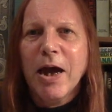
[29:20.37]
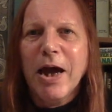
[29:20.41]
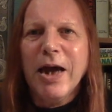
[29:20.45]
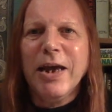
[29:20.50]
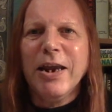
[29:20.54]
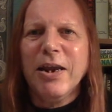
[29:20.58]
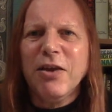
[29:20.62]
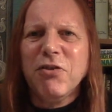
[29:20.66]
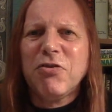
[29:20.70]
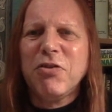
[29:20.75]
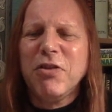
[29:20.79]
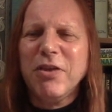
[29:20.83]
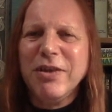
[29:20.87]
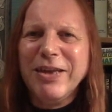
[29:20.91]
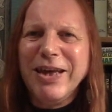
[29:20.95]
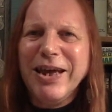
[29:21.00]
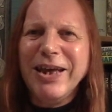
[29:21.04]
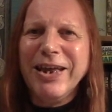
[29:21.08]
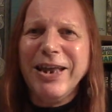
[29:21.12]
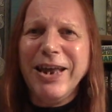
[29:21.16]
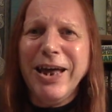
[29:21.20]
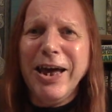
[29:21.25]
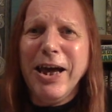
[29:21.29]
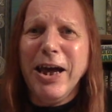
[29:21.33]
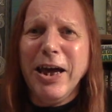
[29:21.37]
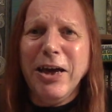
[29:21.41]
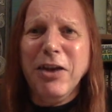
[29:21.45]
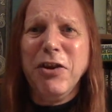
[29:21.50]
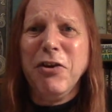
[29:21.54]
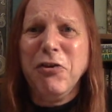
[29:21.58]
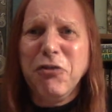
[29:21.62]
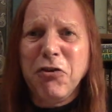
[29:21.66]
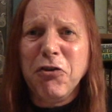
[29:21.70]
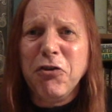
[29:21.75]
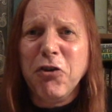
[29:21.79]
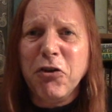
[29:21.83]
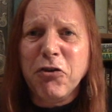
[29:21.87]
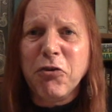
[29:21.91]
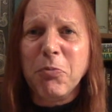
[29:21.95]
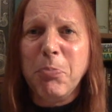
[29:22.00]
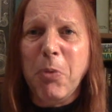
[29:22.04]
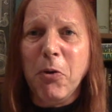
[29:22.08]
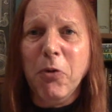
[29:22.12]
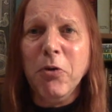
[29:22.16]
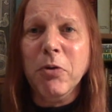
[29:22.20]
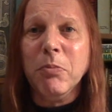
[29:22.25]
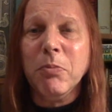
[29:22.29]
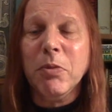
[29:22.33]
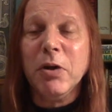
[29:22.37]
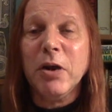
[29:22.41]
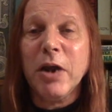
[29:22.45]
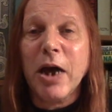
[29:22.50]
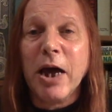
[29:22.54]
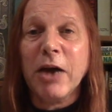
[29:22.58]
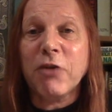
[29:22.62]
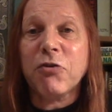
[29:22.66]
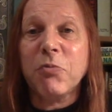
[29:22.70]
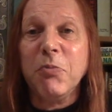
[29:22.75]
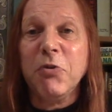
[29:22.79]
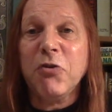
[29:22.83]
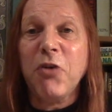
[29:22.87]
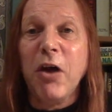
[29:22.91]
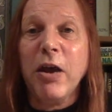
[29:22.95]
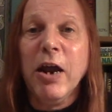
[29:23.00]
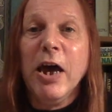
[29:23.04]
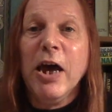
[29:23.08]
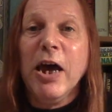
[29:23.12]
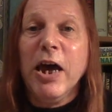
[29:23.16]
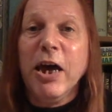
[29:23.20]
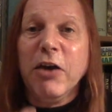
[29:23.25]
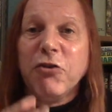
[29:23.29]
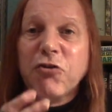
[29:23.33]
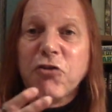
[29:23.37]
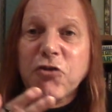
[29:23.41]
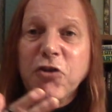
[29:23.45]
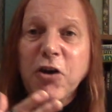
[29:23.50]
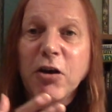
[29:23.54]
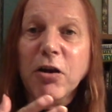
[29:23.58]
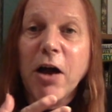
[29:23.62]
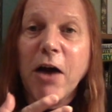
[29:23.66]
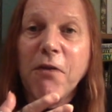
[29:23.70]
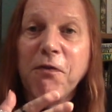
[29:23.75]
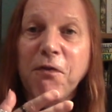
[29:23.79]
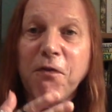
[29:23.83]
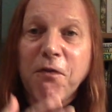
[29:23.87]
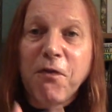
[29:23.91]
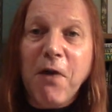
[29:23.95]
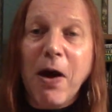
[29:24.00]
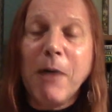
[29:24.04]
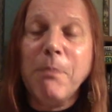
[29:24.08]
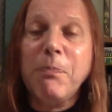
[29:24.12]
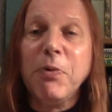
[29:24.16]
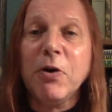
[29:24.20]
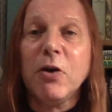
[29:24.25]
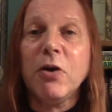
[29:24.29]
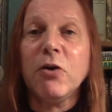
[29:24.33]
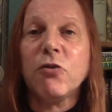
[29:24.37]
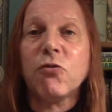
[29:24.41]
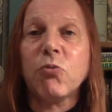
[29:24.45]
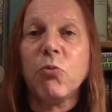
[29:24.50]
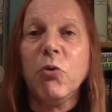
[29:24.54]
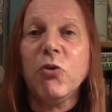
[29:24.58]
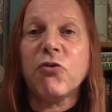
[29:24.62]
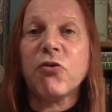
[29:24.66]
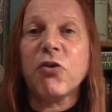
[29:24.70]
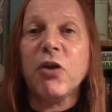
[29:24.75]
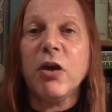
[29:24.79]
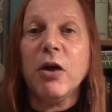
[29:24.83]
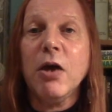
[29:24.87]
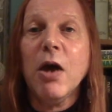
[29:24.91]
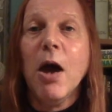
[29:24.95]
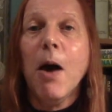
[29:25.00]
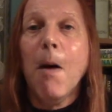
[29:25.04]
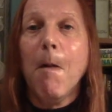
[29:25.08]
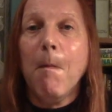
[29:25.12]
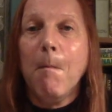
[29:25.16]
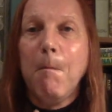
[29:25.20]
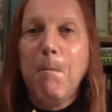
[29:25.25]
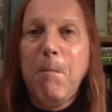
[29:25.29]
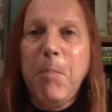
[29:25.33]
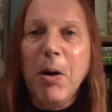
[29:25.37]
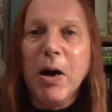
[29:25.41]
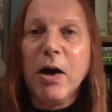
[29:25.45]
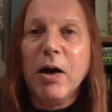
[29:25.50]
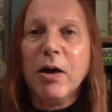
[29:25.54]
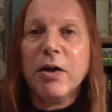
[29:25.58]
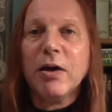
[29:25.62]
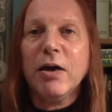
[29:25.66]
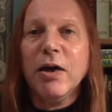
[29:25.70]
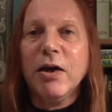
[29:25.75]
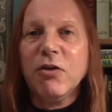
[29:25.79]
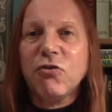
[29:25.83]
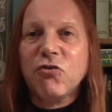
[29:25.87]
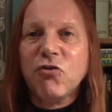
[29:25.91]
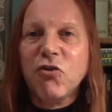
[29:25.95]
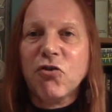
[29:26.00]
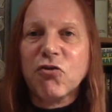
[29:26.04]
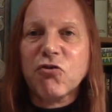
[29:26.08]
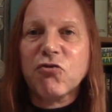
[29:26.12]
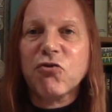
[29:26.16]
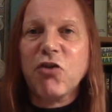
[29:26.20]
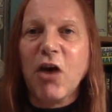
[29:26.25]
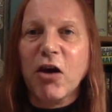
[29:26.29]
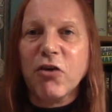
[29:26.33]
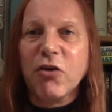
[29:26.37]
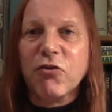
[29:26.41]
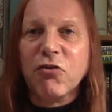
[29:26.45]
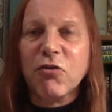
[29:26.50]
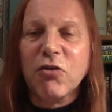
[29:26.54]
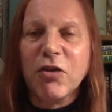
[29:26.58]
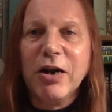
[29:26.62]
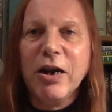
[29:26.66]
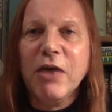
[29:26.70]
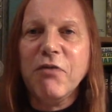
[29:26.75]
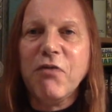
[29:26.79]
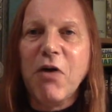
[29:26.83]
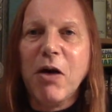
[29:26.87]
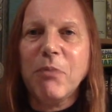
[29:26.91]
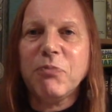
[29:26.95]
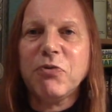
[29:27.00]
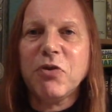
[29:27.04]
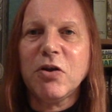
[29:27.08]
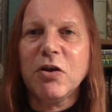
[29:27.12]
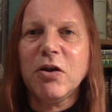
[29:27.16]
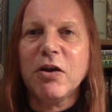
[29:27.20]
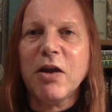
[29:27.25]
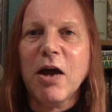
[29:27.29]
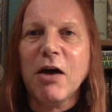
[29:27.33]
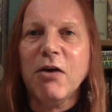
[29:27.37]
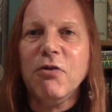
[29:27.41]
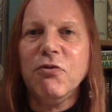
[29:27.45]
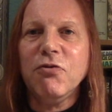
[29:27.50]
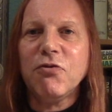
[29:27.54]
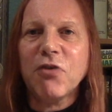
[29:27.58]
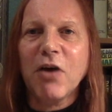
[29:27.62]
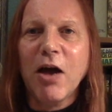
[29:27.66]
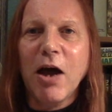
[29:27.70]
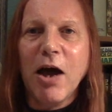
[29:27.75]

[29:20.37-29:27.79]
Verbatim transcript: And it, it, it is a disappointment, it has to be said. It's still a fabulous whiskey, but it just doesn't live up to the nose.